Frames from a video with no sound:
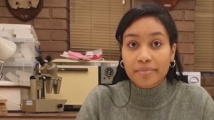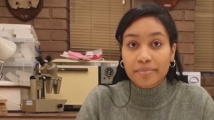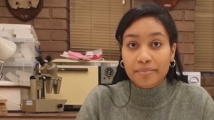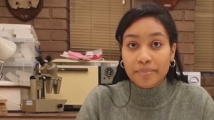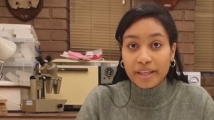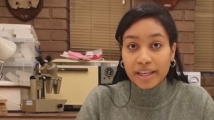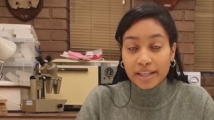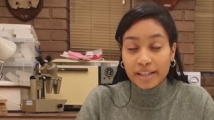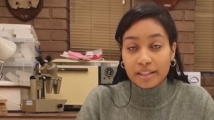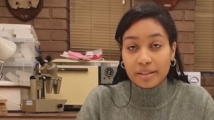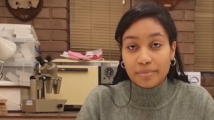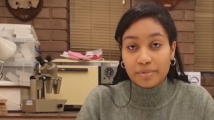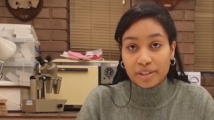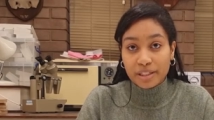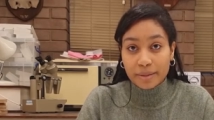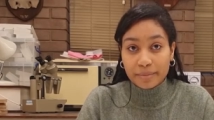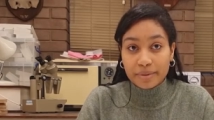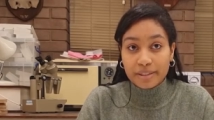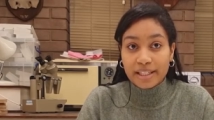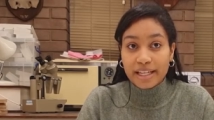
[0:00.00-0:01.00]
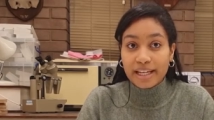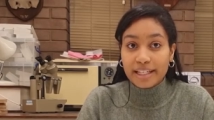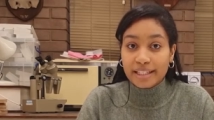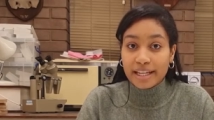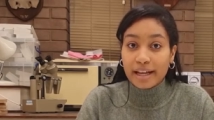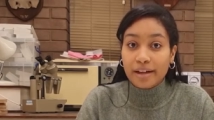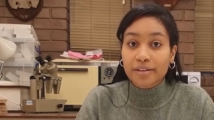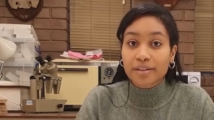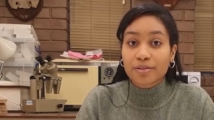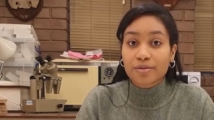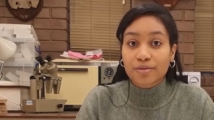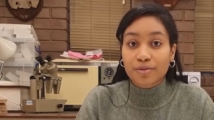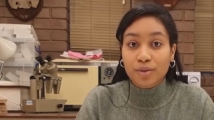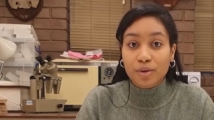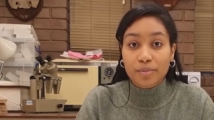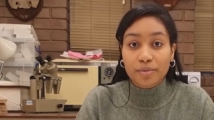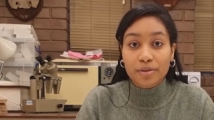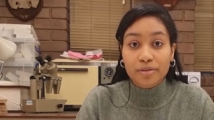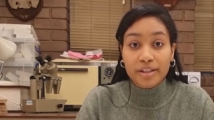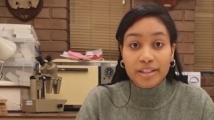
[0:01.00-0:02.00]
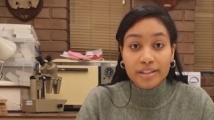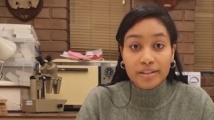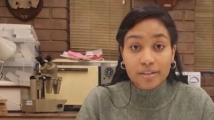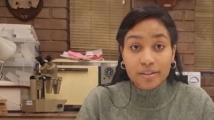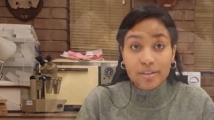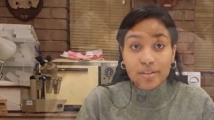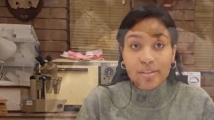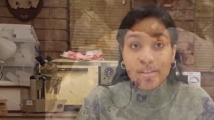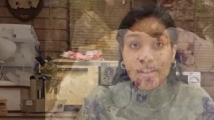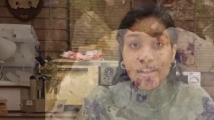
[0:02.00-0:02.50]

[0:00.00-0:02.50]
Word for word: begin to precipitate out and form crystals.